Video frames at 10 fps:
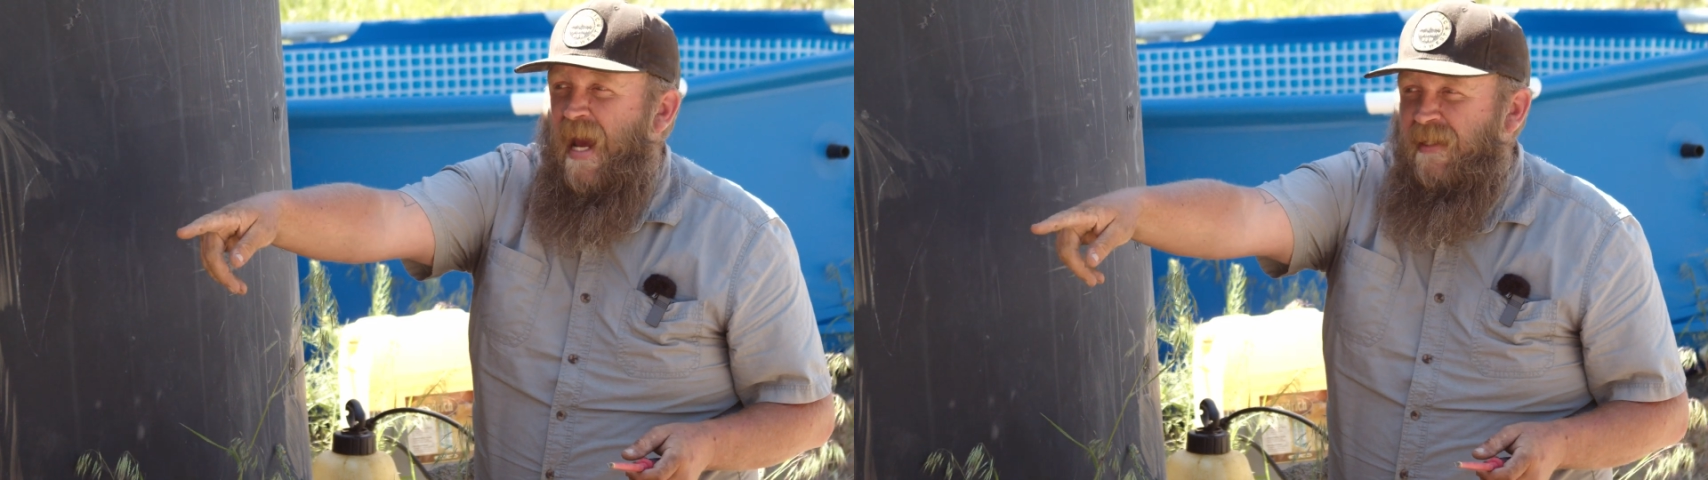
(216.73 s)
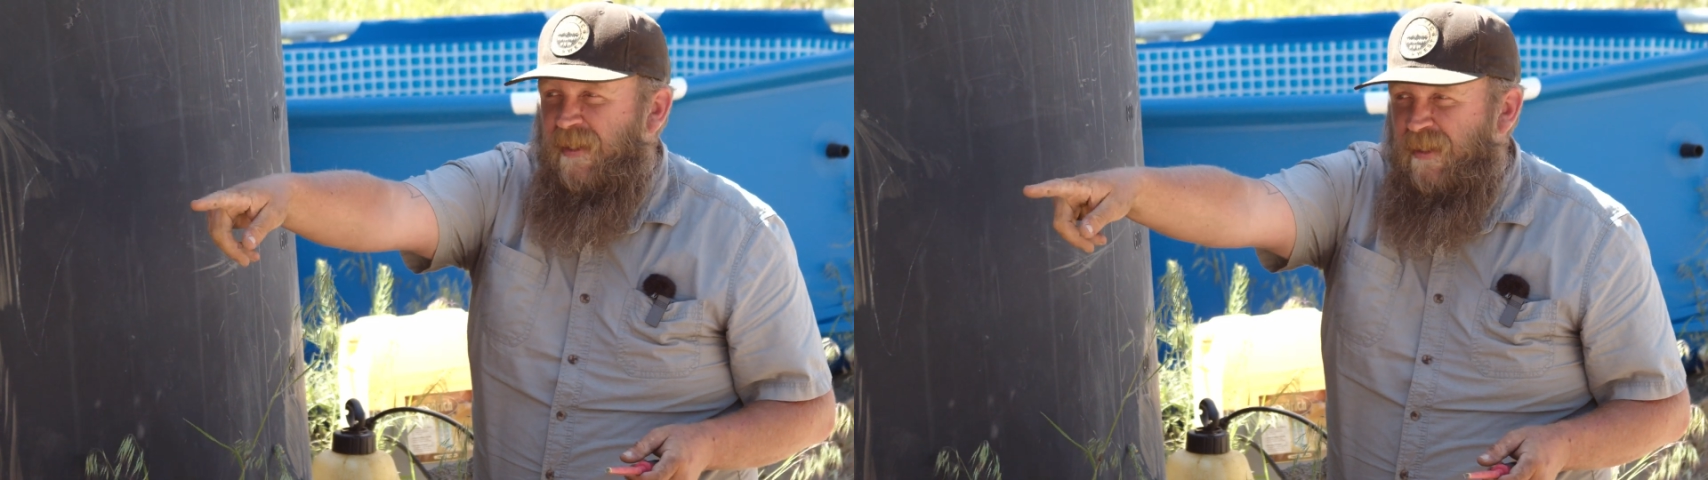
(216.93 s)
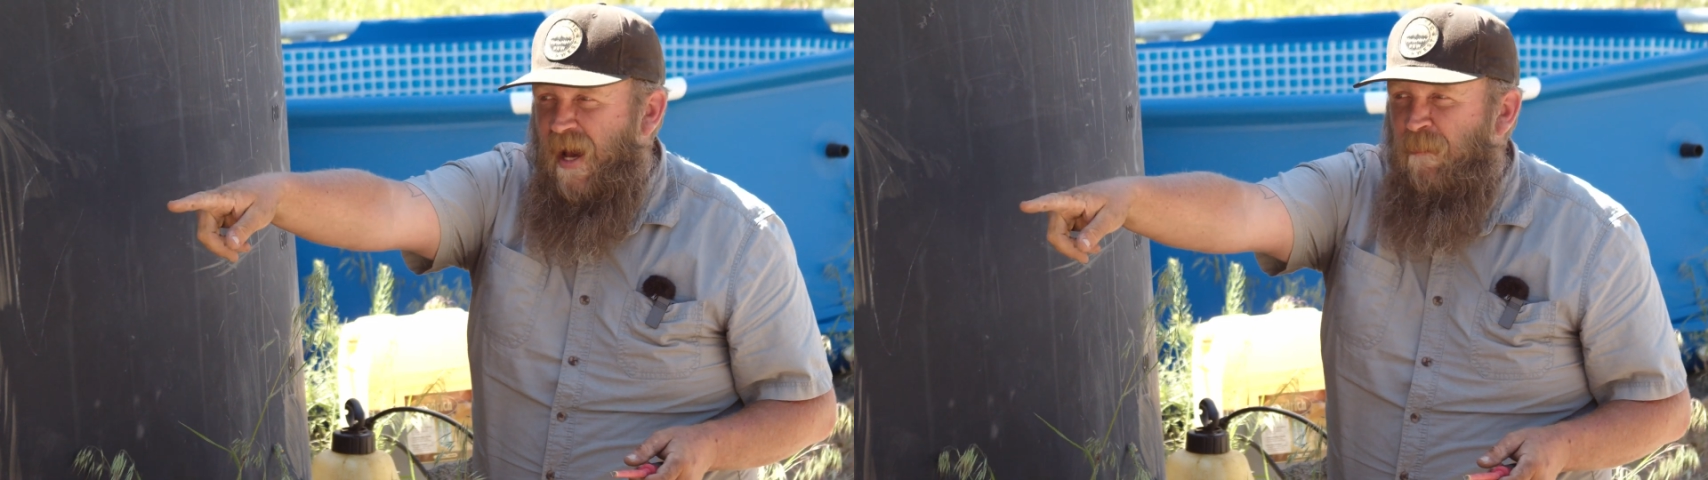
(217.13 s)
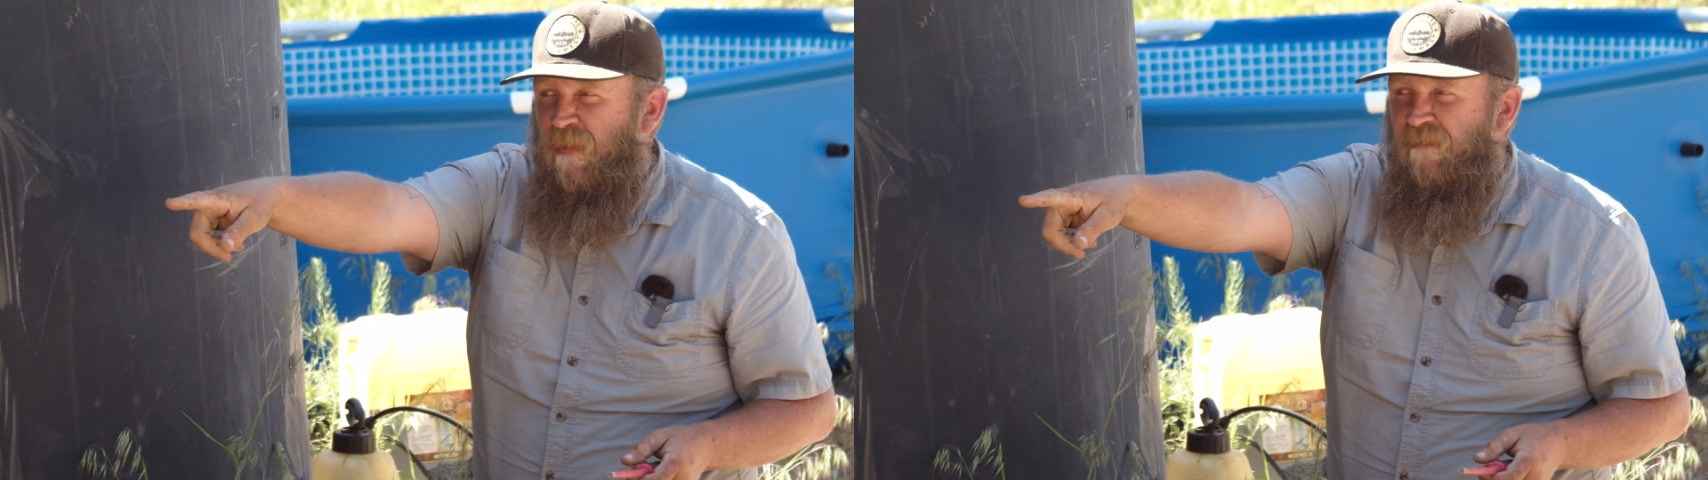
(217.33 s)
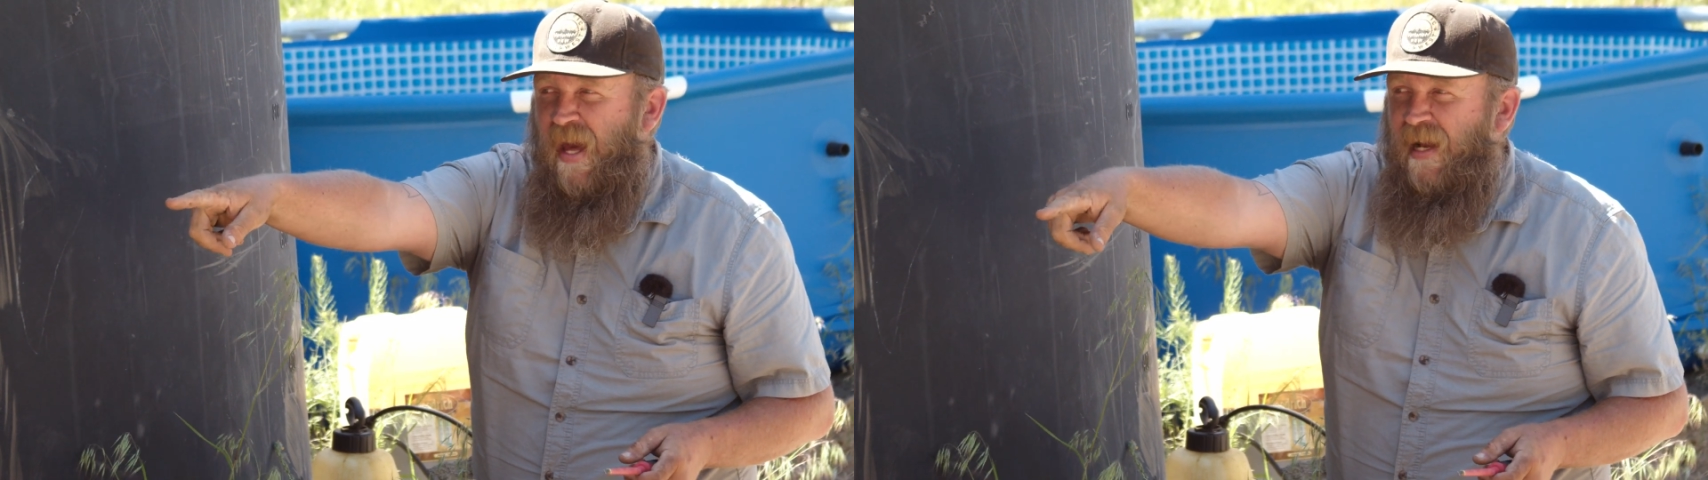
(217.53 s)
at the top
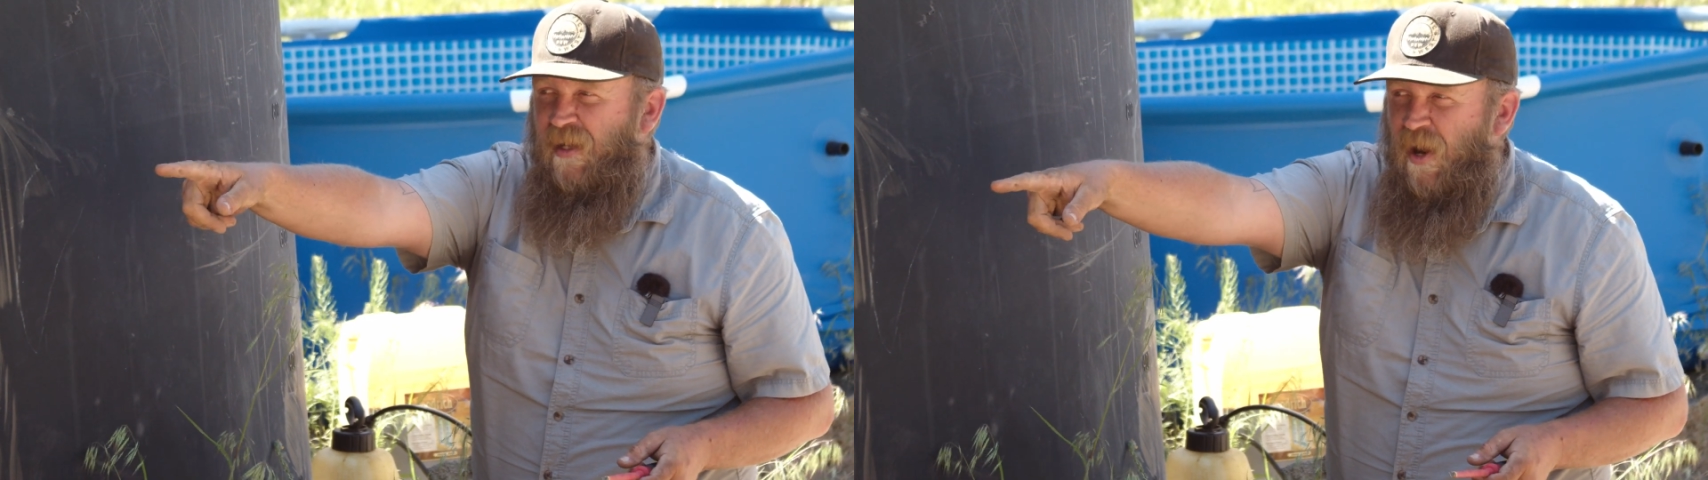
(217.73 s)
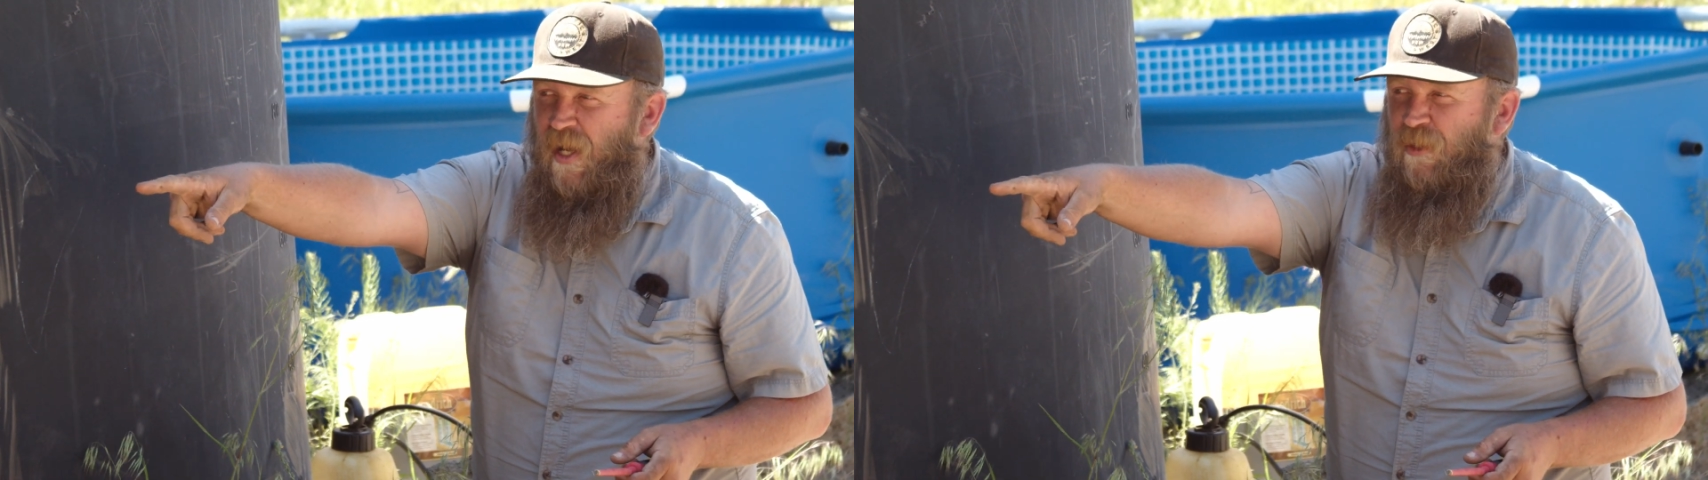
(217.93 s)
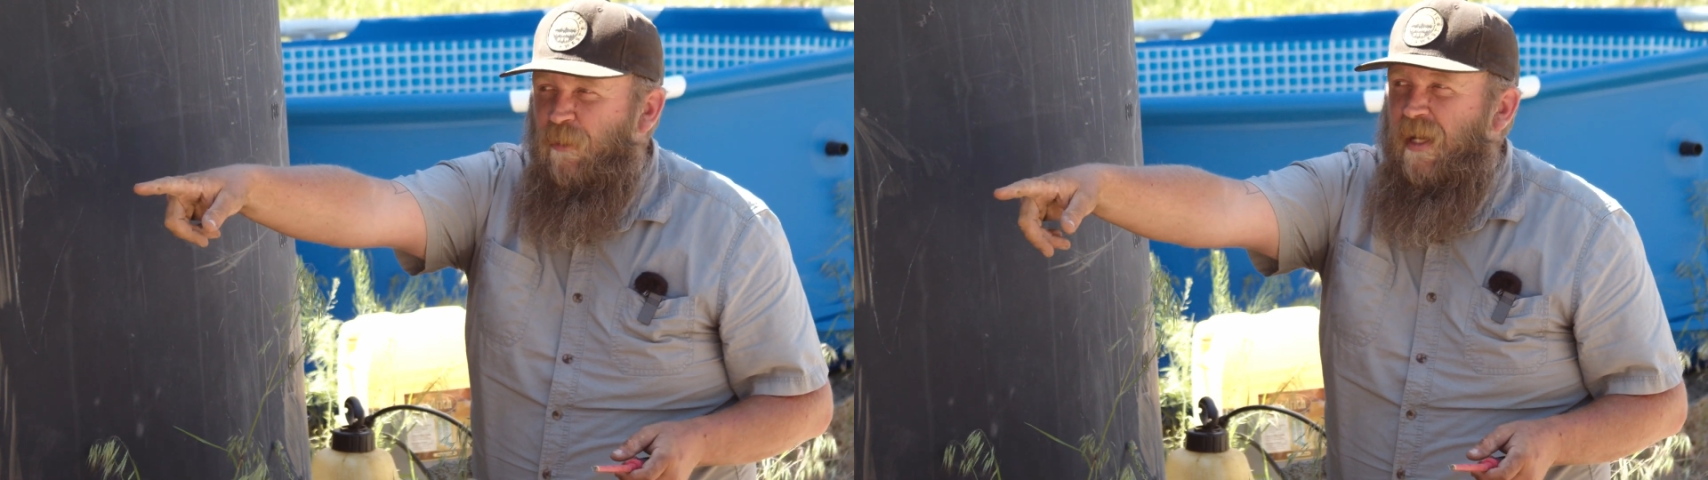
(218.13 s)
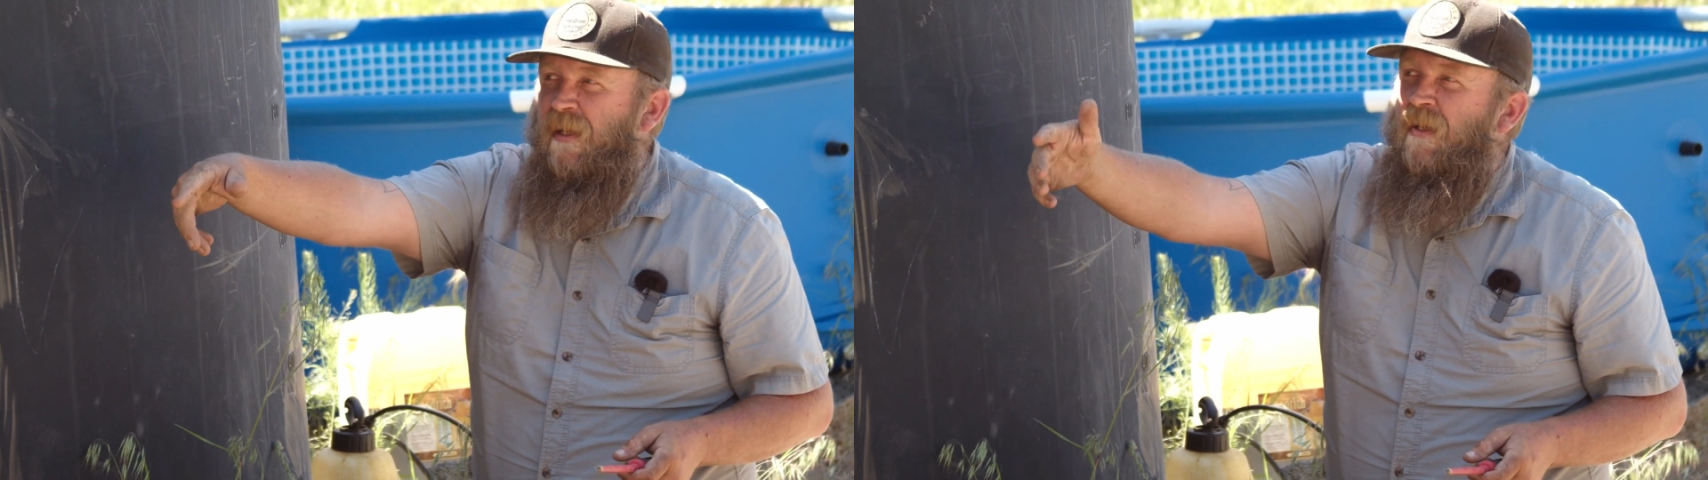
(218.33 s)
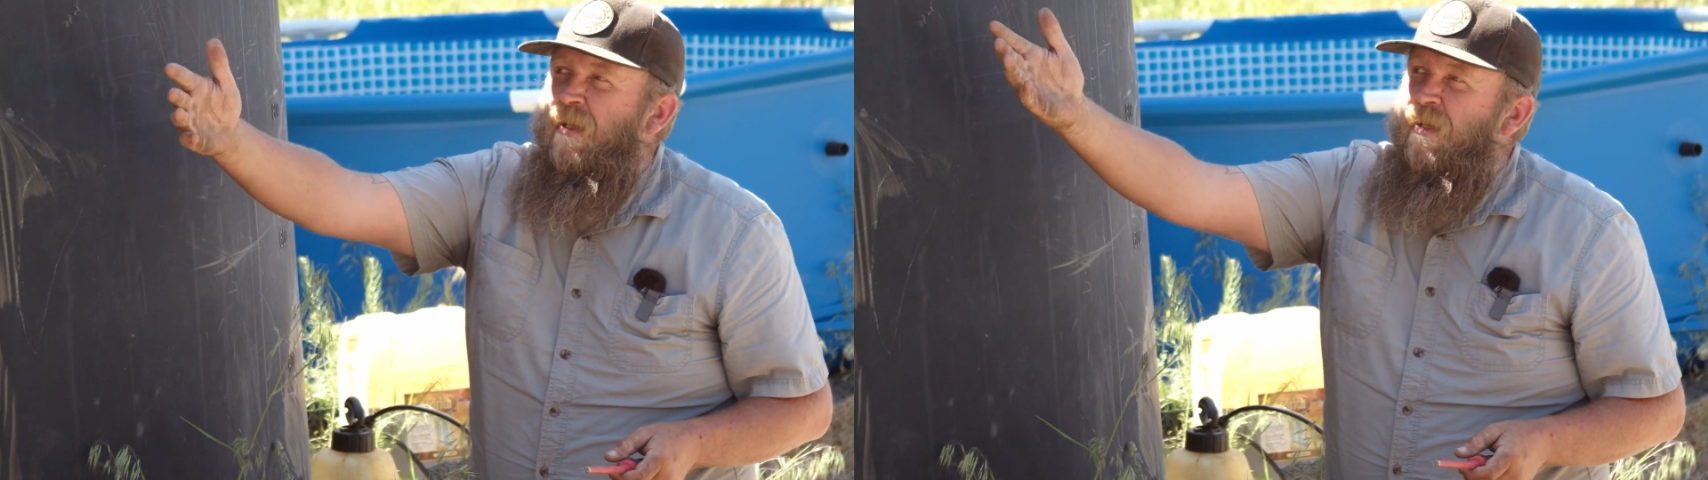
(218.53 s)
of that conduit,